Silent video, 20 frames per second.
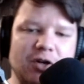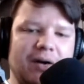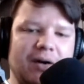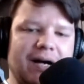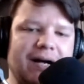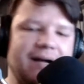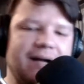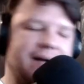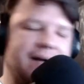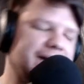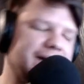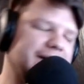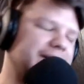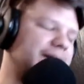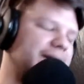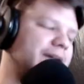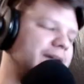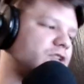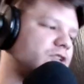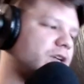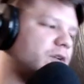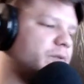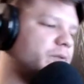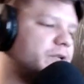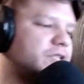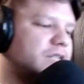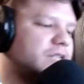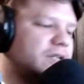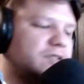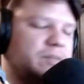I, I, I, try to
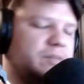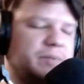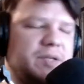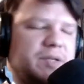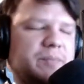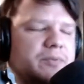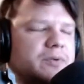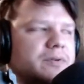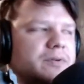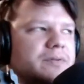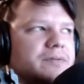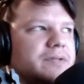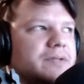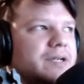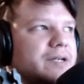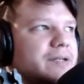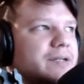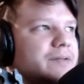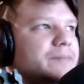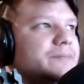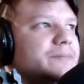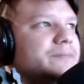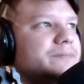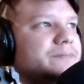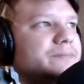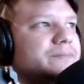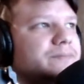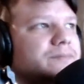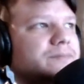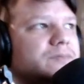reach out to people. Um,
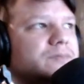yeah.